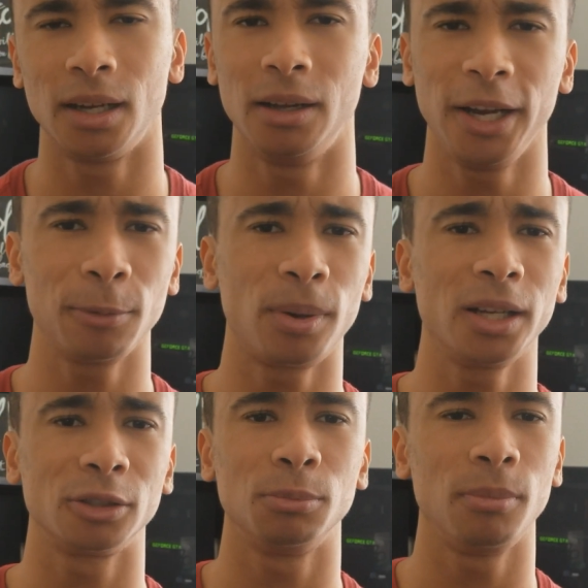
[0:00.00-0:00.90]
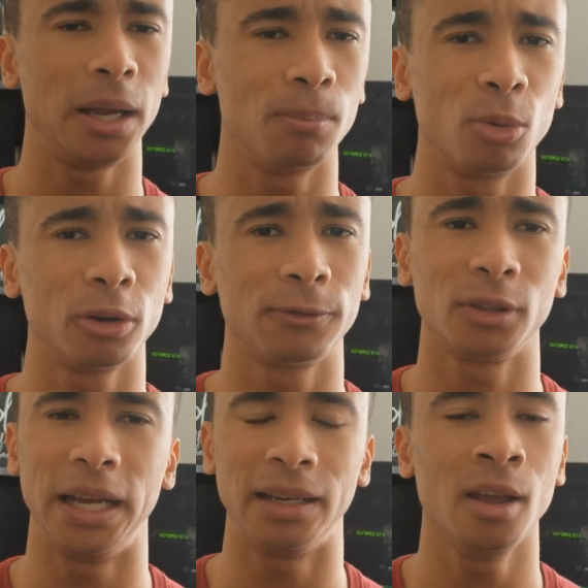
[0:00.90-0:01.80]
AirPods are meant more
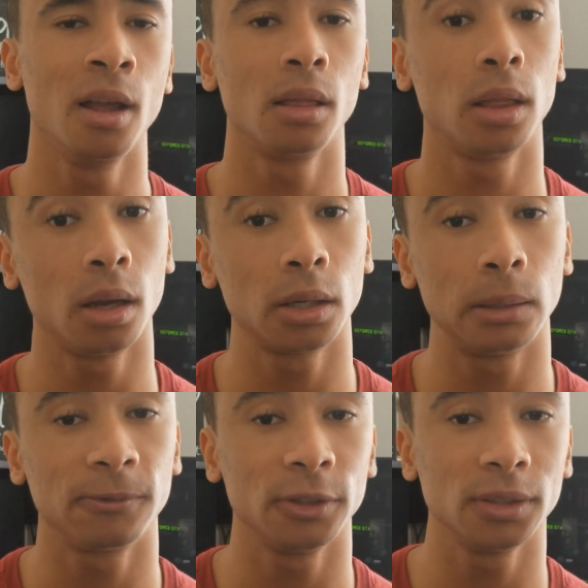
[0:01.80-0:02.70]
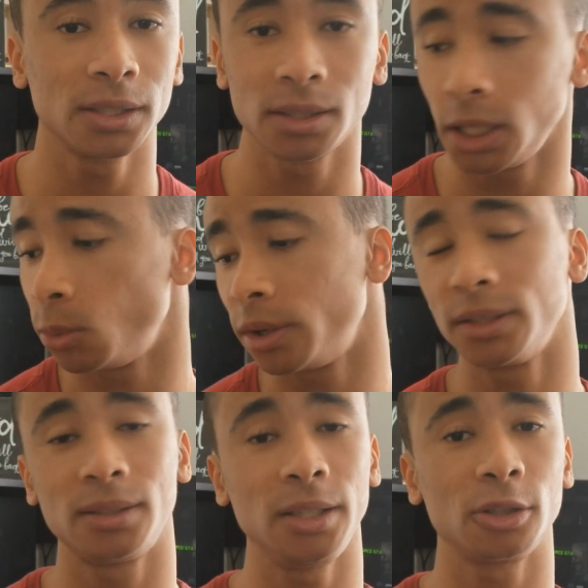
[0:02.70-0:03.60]
for like long comfort listening,
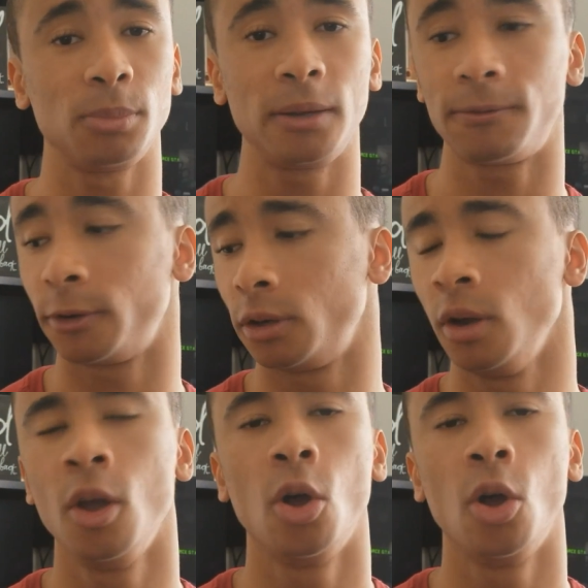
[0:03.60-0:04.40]
whereas these are meant for